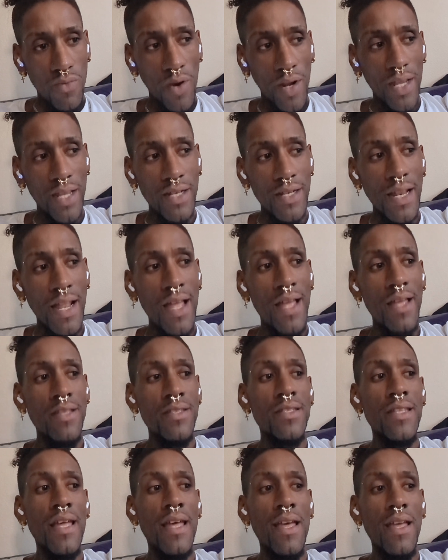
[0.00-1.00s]

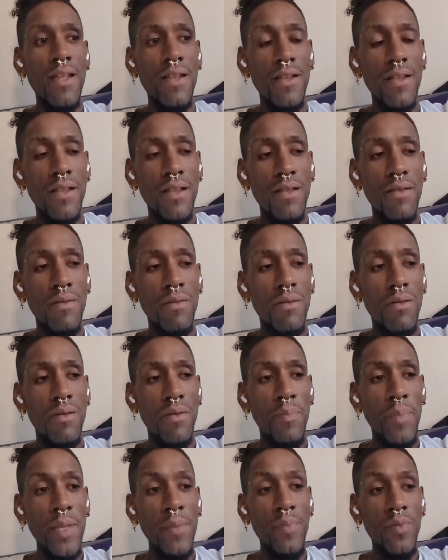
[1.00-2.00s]
recognize that
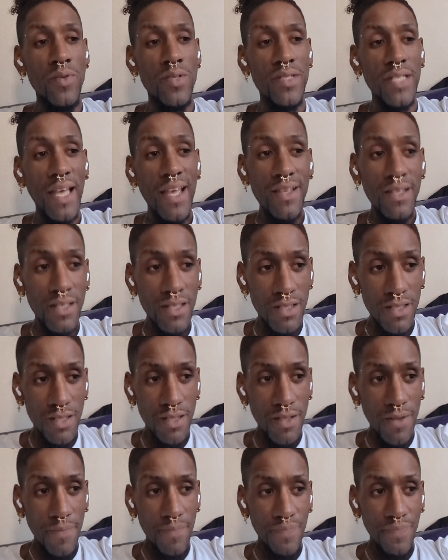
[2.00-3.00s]
people's
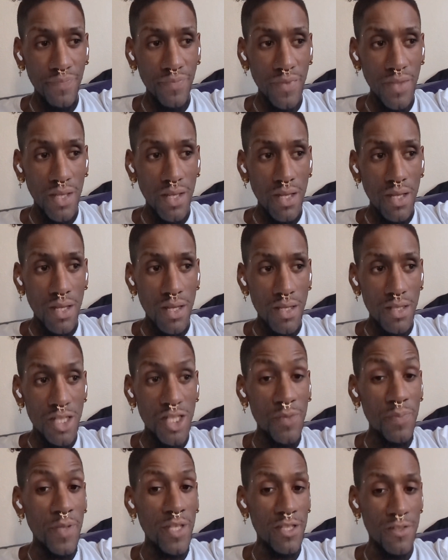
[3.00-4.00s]
silence
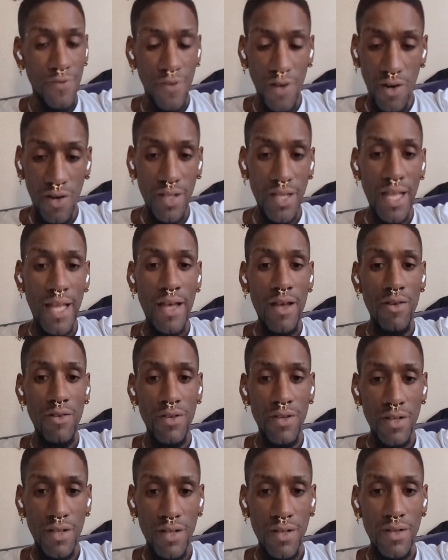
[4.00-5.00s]
speaks very
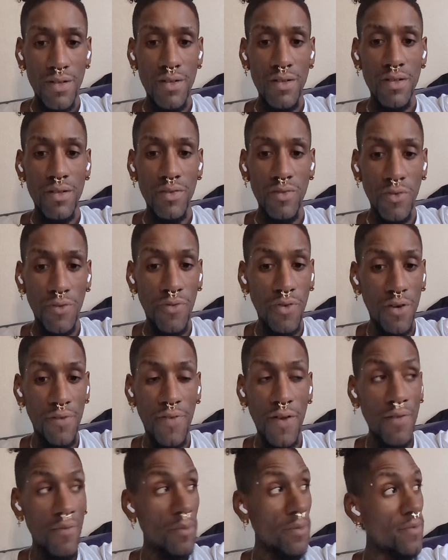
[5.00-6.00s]
loud.
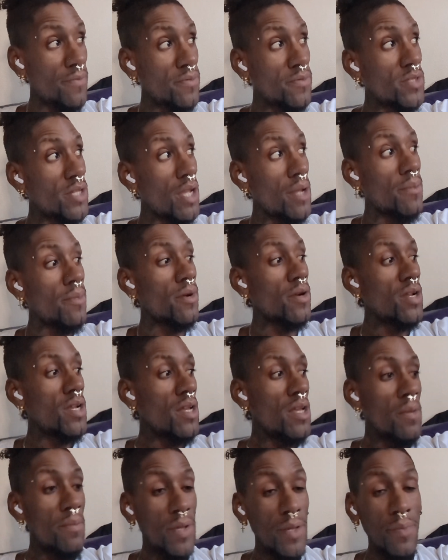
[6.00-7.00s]
345 on my timer.
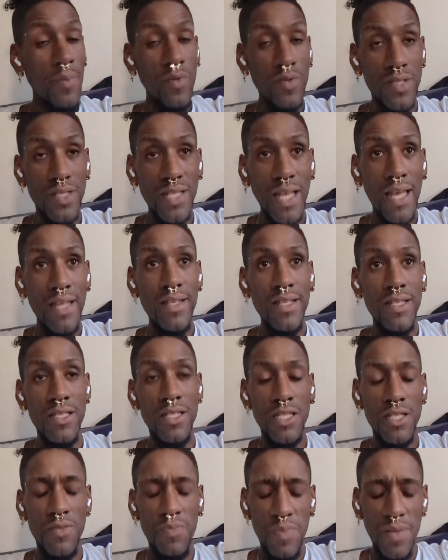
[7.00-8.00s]
People's
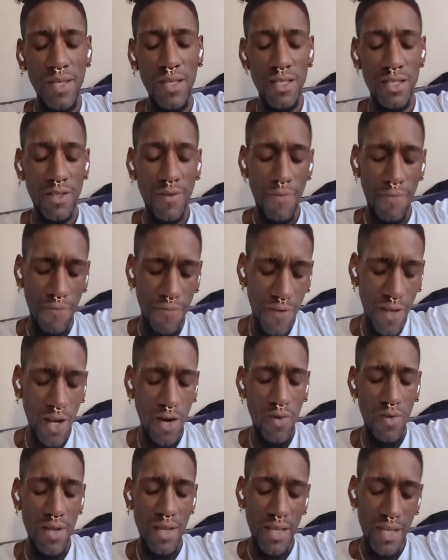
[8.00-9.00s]
silence speaks
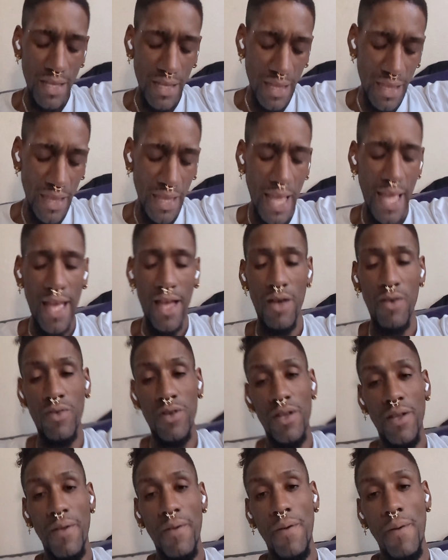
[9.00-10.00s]
very
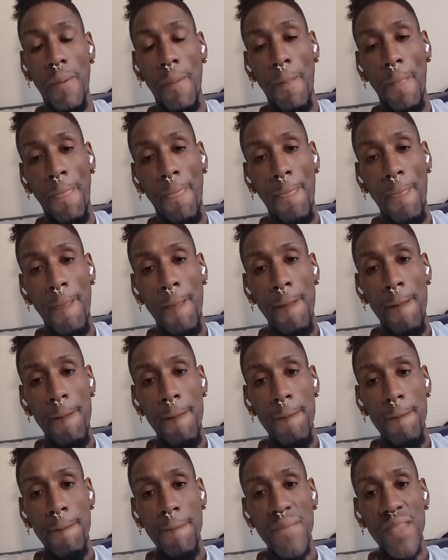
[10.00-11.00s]
loud.
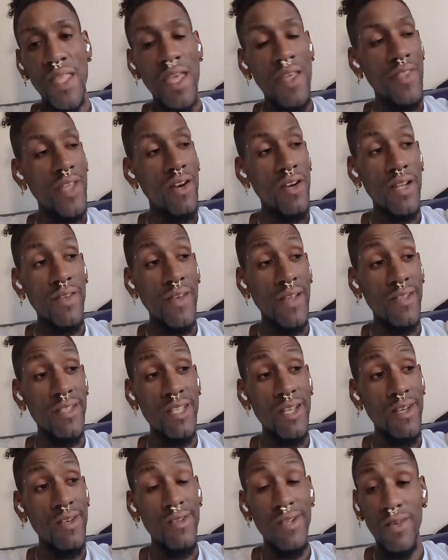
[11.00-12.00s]
They don't even have
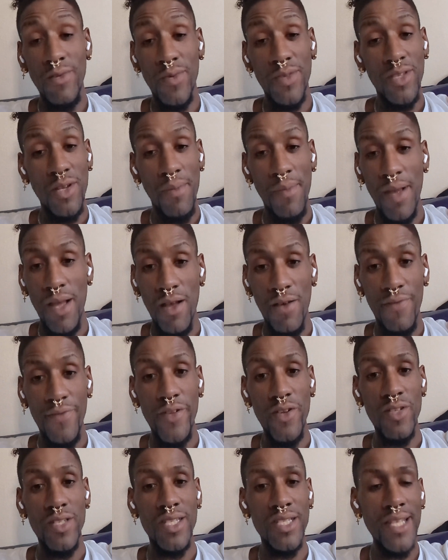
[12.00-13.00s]
to tell you no with their mouth.
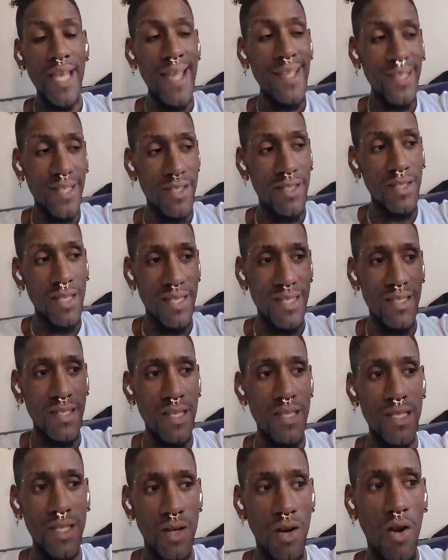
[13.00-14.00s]
Their silence
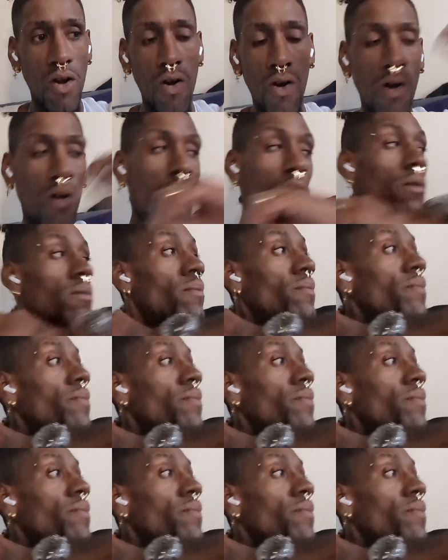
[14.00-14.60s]
says it all.